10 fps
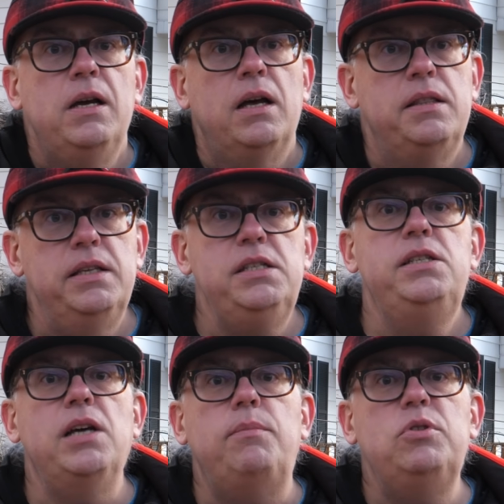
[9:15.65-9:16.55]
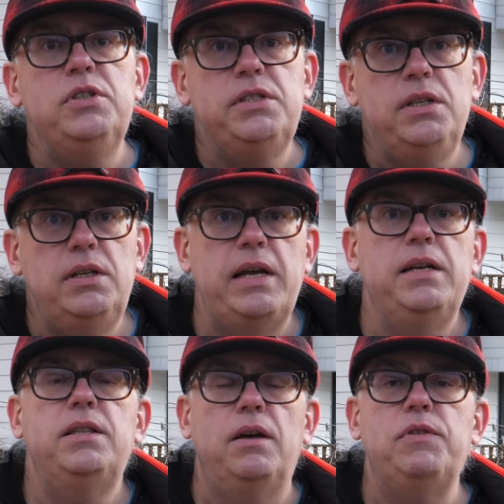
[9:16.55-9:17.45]
This doubles the
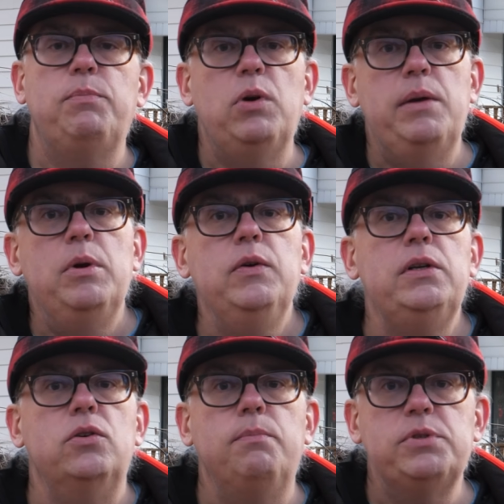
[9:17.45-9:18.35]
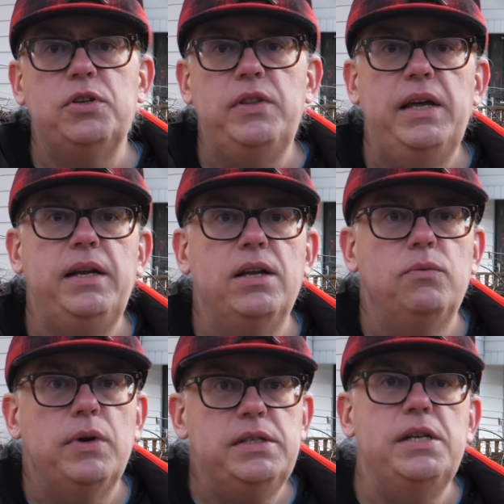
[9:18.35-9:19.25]
length of the primary loop so that it can
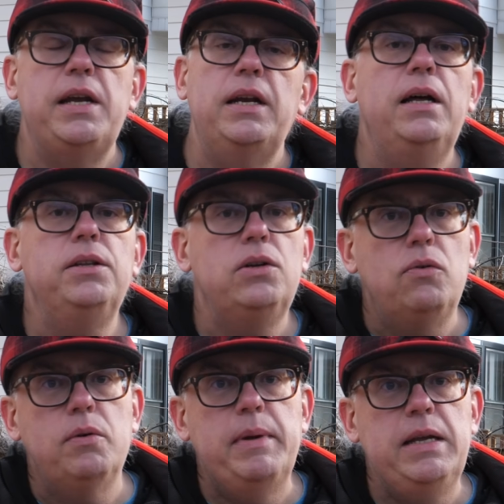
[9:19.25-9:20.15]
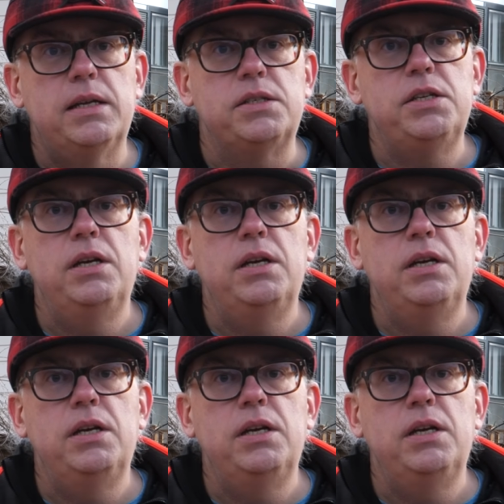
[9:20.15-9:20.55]
resonate on the lower bands.